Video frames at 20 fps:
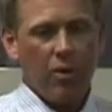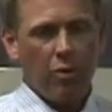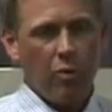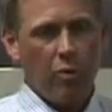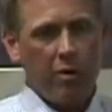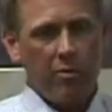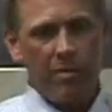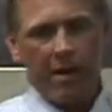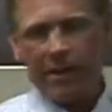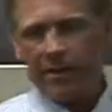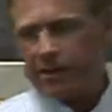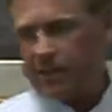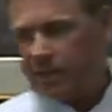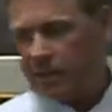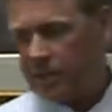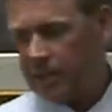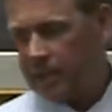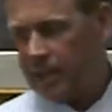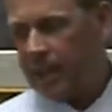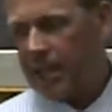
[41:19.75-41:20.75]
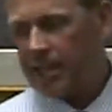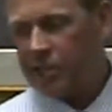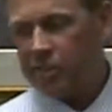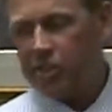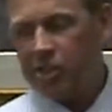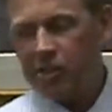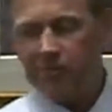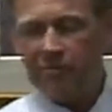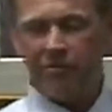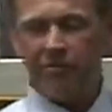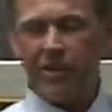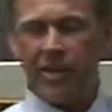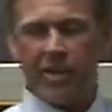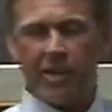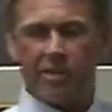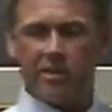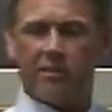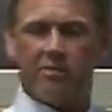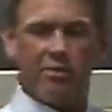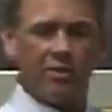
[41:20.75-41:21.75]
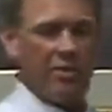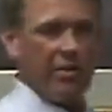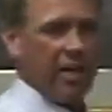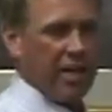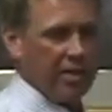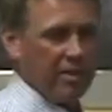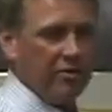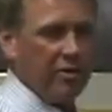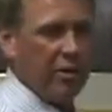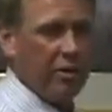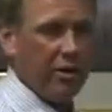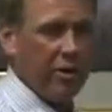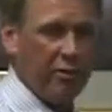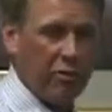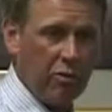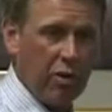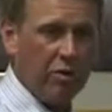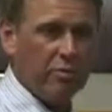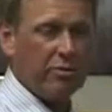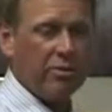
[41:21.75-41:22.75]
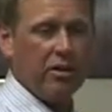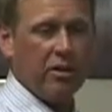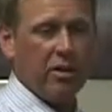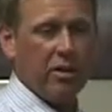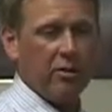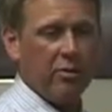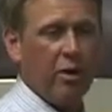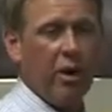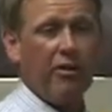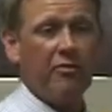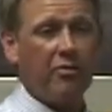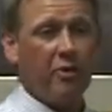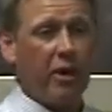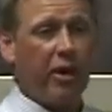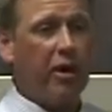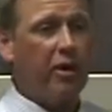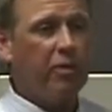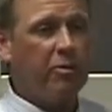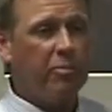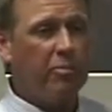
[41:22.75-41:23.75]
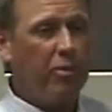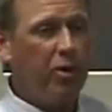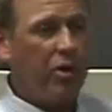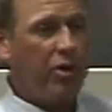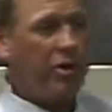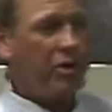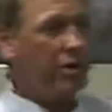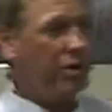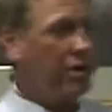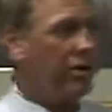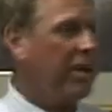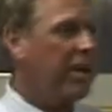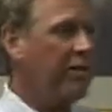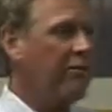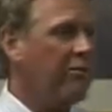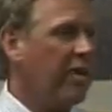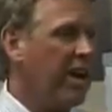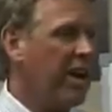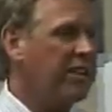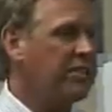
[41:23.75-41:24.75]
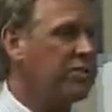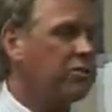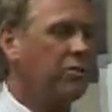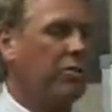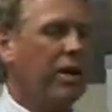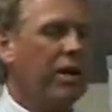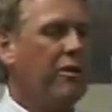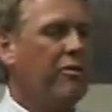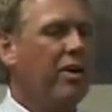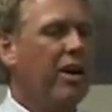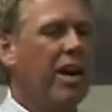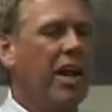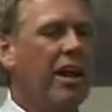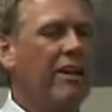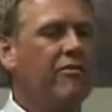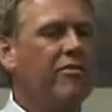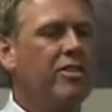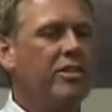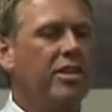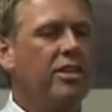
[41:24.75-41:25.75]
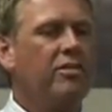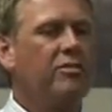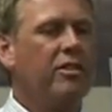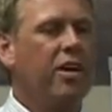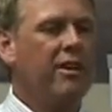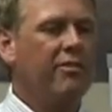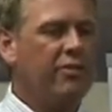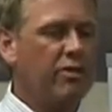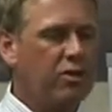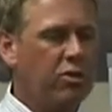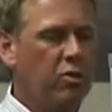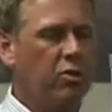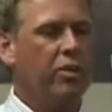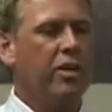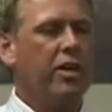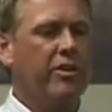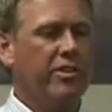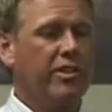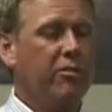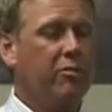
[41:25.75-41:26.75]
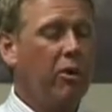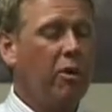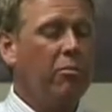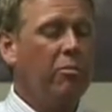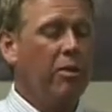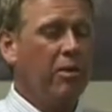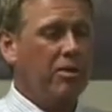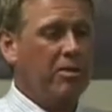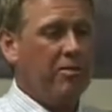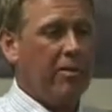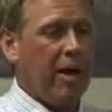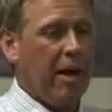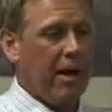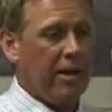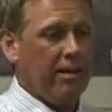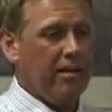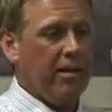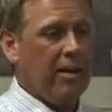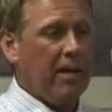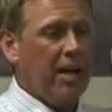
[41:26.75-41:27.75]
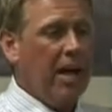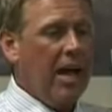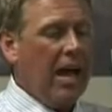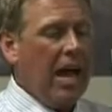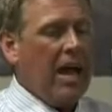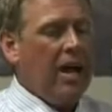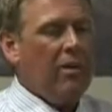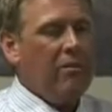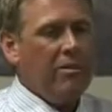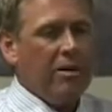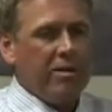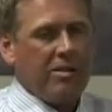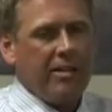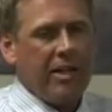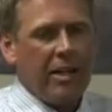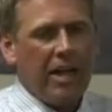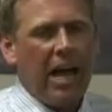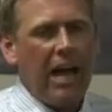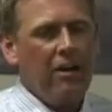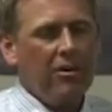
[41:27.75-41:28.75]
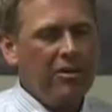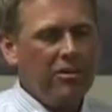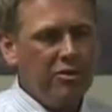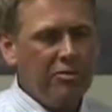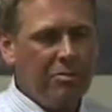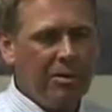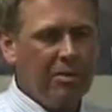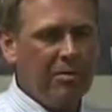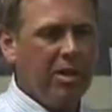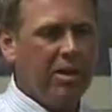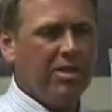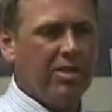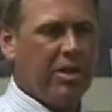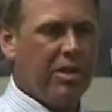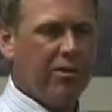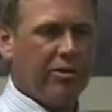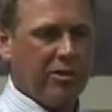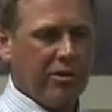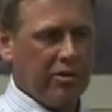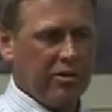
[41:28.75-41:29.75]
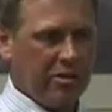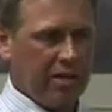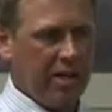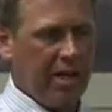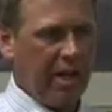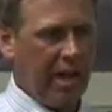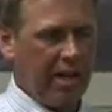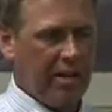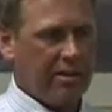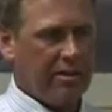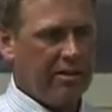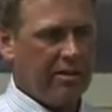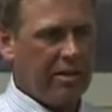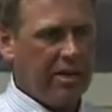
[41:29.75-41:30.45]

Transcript: What about the guy Jim Fixx? I'm sure you guys have heard of, wrote the Run for Health book. He ran every single day for 20 years. He wrote books about it. How could you be much healthier than that?